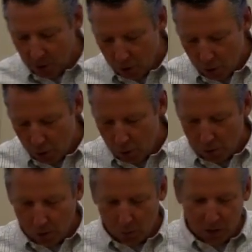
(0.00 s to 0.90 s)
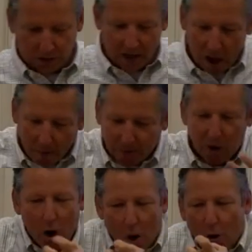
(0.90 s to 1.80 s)
who would help
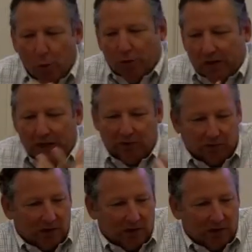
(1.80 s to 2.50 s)
code these